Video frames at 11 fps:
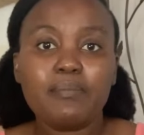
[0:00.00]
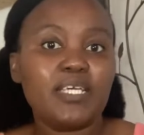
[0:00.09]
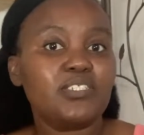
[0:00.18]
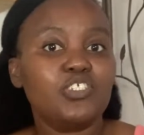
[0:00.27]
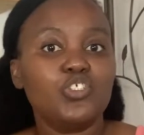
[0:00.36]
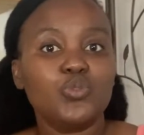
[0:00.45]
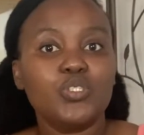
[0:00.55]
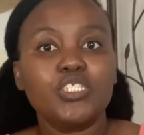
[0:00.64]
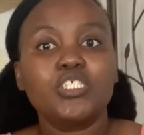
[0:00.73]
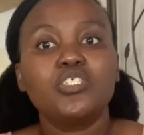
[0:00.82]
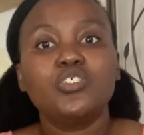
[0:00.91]
my
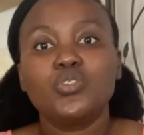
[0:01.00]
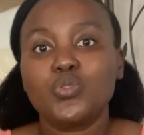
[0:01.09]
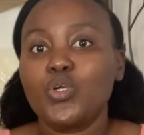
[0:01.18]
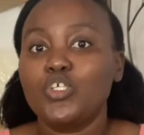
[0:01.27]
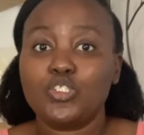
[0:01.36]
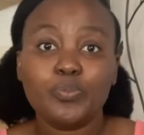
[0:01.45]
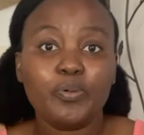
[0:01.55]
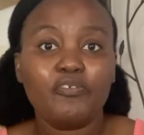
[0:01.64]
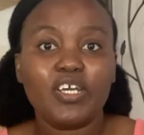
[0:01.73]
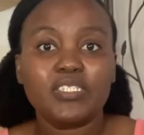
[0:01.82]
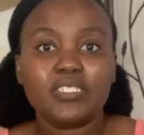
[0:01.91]
situation to her
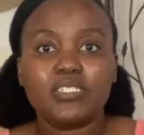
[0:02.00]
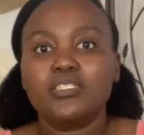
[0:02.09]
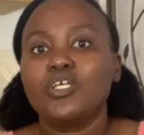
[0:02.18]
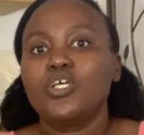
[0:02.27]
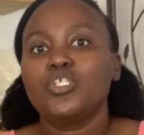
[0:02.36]
supervisor.